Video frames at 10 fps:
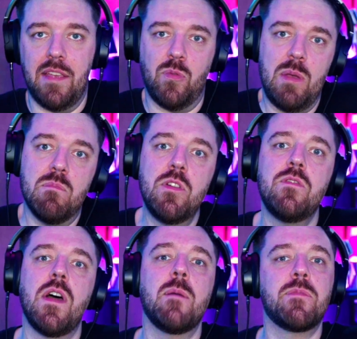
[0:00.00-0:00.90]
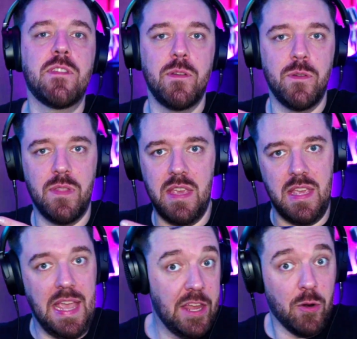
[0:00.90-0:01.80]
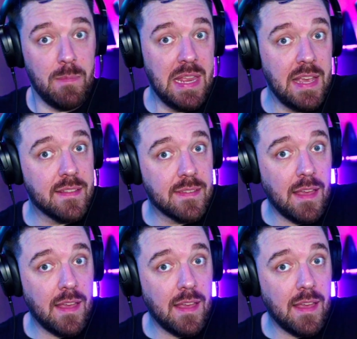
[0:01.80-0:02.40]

as we move up to the intermediate